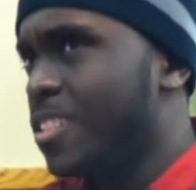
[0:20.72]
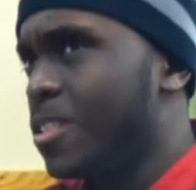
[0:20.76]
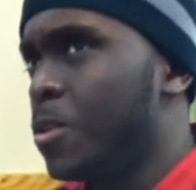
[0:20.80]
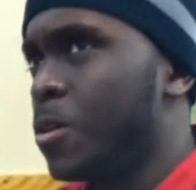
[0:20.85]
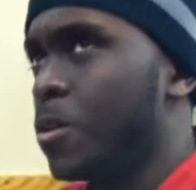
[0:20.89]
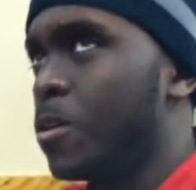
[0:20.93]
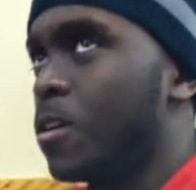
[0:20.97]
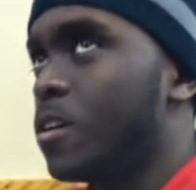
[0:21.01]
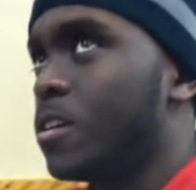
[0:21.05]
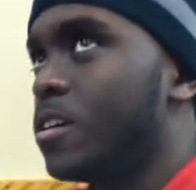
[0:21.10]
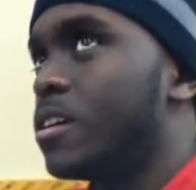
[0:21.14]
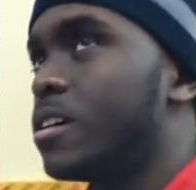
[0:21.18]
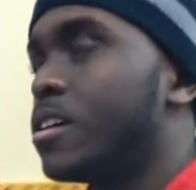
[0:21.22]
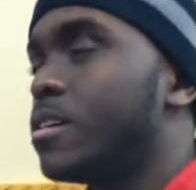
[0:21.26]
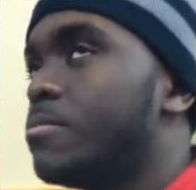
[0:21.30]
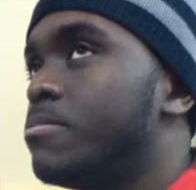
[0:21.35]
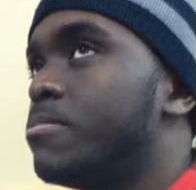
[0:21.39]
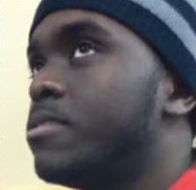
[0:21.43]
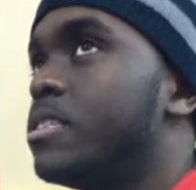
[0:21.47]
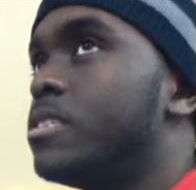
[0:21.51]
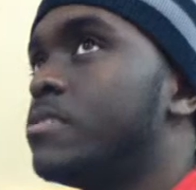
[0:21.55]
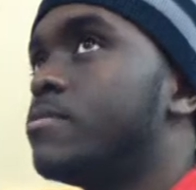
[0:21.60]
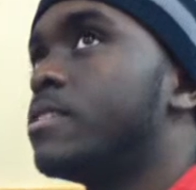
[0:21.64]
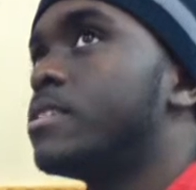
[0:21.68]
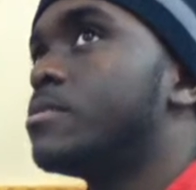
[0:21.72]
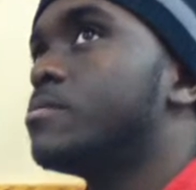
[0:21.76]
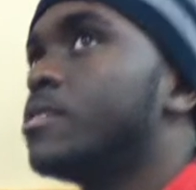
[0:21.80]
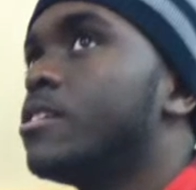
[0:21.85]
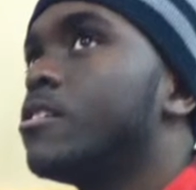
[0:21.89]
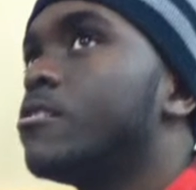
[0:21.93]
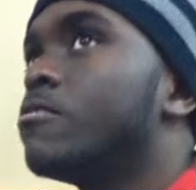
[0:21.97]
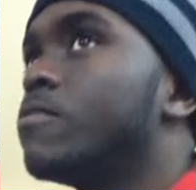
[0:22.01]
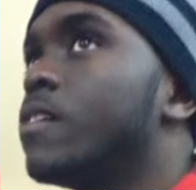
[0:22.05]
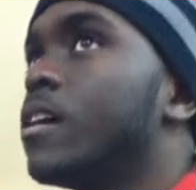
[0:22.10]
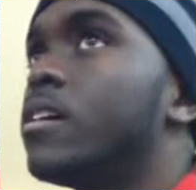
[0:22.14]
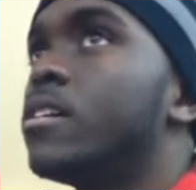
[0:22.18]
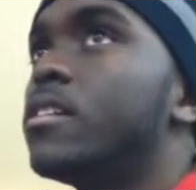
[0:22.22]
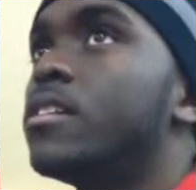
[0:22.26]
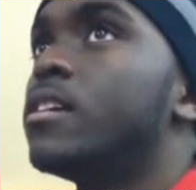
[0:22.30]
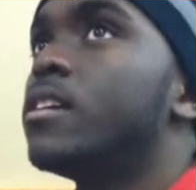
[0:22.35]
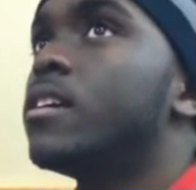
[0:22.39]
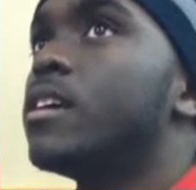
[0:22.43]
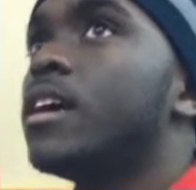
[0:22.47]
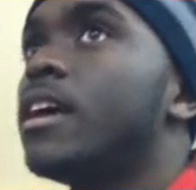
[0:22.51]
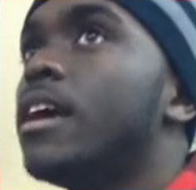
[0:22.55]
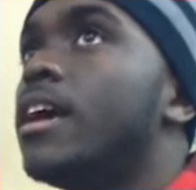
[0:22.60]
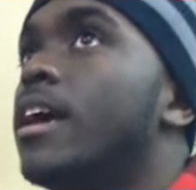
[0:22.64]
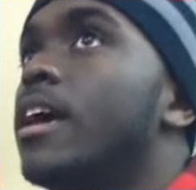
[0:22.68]
Lord, please fix me correctly,
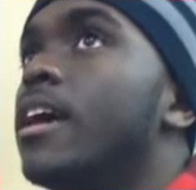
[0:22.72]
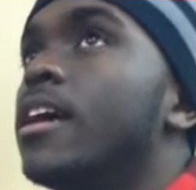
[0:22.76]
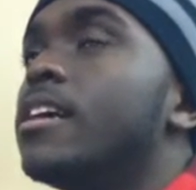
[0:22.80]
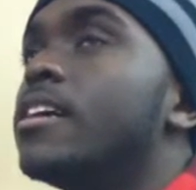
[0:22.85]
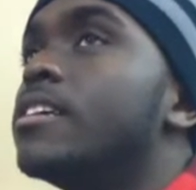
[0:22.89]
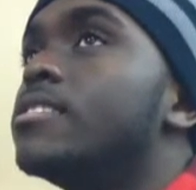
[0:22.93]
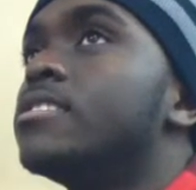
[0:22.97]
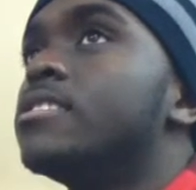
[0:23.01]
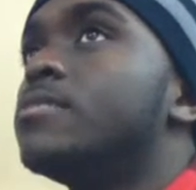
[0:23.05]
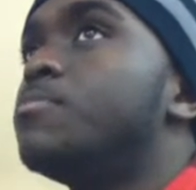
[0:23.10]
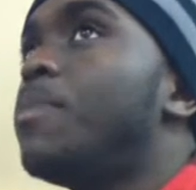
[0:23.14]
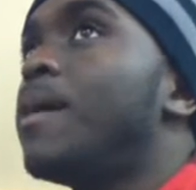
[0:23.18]
because his